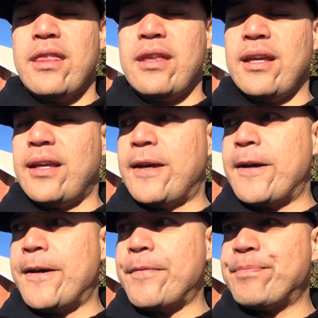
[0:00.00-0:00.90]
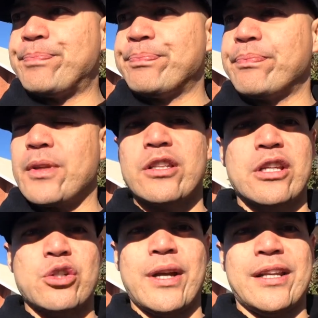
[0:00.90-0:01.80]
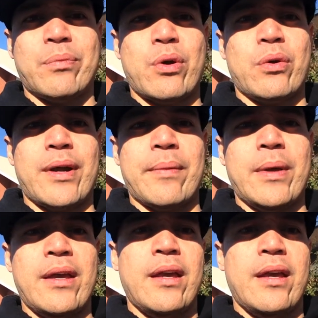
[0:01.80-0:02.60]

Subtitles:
the training program.